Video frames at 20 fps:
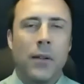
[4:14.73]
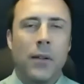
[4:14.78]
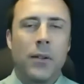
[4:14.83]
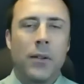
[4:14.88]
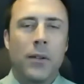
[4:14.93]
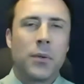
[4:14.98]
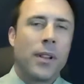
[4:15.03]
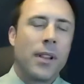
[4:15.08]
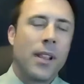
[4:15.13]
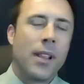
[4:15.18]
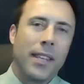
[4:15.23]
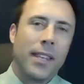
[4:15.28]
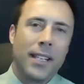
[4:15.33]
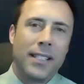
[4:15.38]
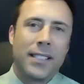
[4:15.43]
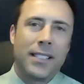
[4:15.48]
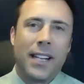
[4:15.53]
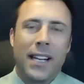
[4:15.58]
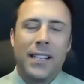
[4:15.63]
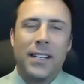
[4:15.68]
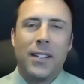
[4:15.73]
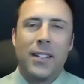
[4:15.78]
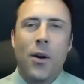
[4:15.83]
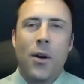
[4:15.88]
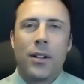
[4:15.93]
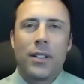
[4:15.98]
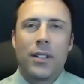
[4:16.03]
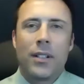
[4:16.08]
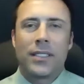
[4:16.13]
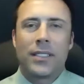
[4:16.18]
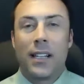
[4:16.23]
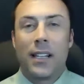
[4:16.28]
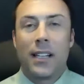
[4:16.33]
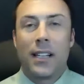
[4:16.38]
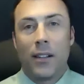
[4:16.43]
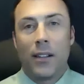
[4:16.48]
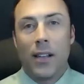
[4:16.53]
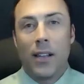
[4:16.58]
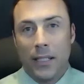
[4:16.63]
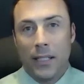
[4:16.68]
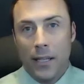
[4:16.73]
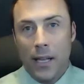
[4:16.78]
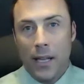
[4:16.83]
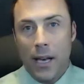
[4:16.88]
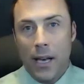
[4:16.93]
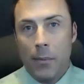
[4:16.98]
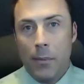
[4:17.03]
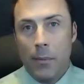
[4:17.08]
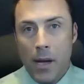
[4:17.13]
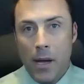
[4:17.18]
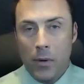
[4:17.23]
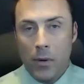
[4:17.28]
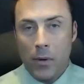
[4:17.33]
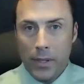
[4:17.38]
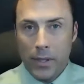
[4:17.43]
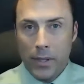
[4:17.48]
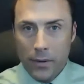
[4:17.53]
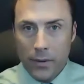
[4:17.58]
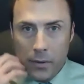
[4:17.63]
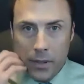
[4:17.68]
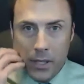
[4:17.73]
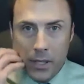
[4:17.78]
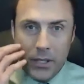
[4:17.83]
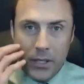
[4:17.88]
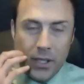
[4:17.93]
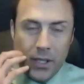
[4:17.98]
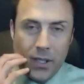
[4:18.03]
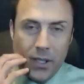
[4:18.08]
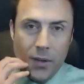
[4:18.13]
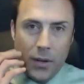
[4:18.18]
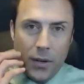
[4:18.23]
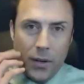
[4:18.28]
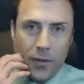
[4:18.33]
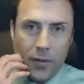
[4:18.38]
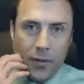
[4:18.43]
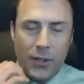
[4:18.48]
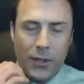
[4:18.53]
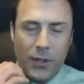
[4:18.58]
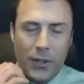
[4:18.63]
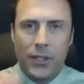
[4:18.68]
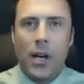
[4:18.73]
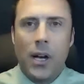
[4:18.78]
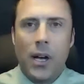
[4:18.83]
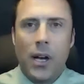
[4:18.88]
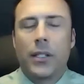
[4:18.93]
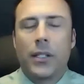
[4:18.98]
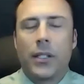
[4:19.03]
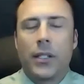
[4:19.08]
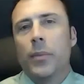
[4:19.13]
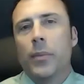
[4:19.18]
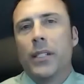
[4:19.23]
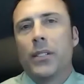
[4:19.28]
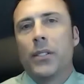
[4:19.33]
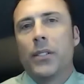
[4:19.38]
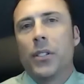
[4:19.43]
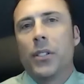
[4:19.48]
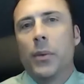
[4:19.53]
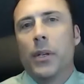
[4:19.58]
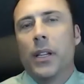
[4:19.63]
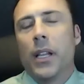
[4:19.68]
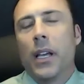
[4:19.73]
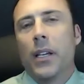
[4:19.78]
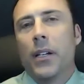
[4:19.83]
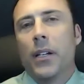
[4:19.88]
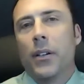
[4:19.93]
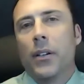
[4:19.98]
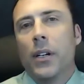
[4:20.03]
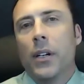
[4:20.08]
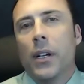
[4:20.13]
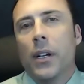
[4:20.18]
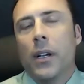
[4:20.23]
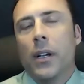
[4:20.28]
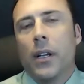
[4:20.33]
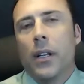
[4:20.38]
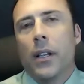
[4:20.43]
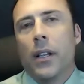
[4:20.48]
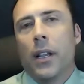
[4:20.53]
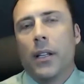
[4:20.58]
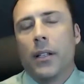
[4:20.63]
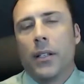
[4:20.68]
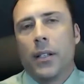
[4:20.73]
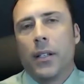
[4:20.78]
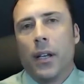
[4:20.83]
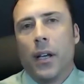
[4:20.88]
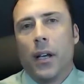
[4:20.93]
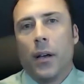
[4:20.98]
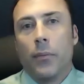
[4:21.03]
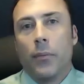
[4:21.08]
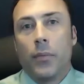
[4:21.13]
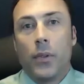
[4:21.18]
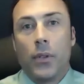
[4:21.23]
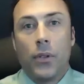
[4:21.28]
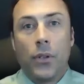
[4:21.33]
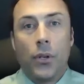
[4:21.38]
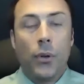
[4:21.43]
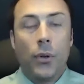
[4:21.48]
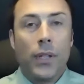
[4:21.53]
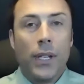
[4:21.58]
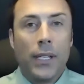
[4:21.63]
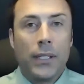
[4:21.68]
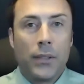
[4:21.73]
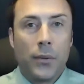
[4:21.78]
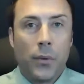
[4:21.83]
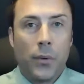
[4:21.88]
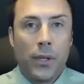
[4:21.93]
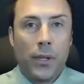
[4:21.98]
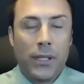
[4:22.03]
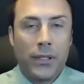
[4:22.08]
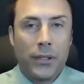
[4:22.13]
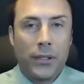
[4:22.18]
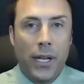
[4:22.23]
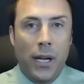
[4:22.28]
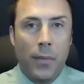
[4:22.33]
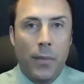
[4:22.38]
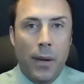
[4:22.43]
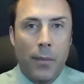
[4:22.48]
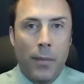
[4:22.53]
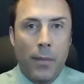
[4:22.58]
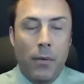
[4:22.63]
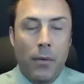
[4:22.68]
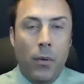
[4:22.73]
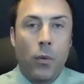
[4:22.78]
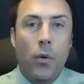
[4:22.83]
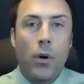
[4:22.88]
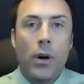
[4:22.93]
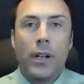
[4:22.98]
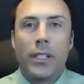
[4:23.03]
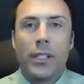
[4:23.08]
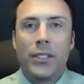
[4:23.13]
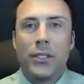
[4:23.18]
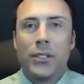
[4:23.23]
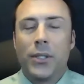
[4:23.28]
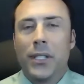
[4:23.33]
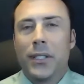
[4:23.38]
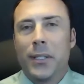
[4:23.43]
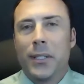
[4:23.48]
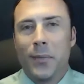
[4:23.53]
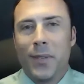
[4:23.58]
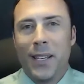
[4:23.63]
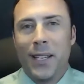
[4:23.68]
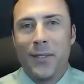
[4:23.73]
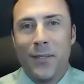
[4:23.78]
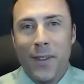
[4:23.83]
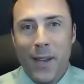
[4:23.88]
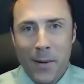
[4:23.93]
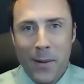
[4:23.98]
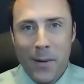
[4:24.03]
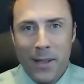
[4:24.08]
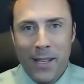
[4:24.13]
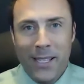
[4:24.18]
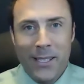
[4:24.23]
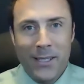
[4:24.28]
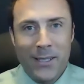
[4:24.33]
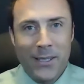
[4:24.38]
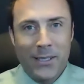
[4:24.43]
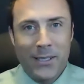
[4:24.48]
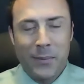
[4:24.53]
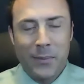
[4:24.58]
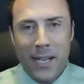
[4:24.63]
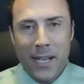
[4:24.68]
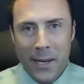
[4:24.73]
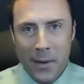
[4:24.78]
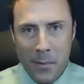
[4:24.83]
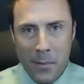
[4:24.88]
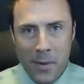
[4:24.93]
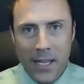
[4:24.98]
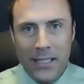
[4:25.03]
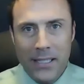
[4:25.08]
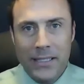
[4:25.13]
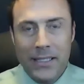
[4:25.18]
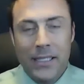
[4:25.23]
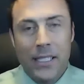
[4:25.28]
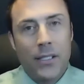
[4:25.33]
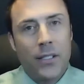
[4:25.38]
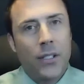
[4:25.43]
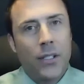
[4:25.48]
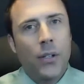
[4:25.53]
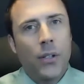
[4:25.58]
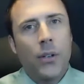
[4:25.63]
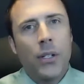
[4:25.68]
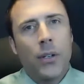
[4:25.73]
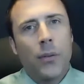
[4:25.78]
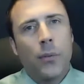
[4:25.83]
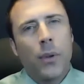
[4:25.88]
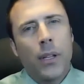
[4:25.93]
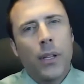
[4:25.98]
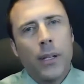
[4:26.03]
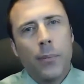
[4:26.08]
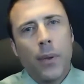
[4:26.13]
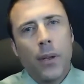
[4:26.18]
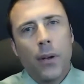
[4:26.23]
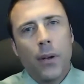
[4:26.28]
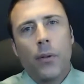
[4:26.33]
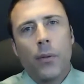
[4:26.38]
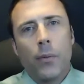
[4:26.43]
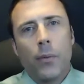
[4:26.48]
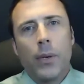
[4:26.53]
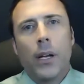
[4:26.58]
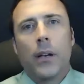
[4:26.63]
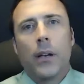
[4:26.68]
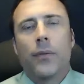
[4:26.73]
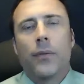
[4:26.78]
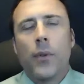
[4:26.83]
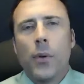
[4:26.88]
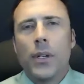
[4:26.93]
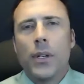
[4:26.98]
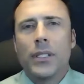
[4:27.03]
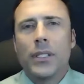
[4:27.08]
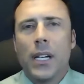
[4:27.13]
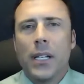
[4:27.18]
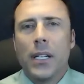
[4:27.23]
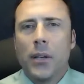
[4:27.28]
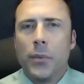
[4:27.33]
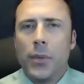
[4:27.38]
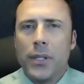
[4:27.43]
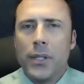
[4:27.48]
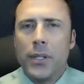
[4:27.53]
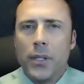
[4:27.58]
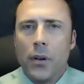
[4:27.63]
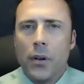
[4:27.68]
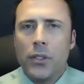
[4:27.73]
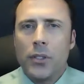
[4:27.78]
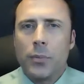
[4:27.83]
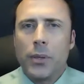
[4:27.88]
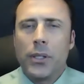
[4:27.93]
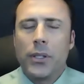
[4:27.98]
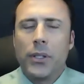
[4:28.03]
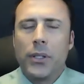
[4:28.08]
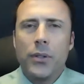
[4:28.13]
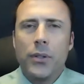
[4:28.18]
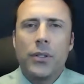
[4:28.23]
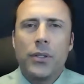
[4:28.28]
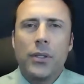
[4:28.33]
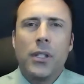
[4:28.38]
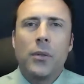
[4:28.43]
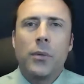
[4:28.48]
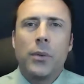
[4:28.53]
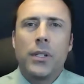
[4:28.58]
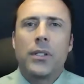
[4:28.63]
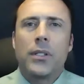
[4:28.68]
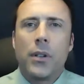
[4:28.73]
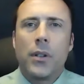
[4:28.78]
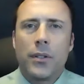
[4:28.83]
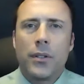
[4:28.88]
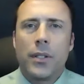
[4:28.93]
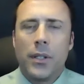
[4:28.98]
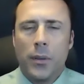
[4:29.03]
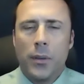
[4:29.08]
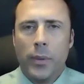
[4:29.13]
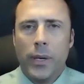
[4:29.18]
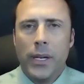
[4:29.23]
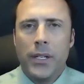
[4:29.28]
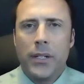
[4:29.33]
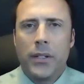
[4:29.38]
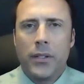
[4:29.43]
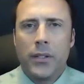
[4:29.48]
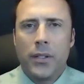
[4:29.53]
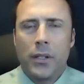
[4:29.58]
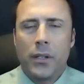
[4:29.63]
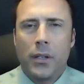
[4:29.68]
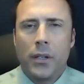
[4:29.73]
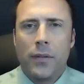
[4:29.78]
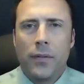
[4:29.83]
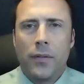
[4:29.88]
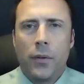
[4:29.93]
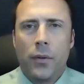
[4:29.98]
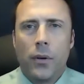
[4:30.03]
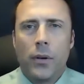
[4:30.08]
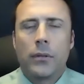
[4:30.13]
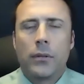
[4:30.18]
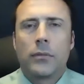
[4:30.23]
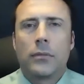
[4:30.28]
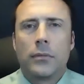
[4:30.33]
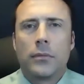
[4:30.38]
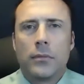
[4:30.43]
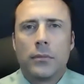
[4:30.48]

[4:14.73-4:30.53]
that was one of the things that I noticed that I liked a lot about when we originally first talked, is you mentioned to me that 2 things that really stood out in my mind were, 1 is you treat them like family, like you just kind of mentioned, and 2, you really focused on the results, producing the results that your patients are looking for.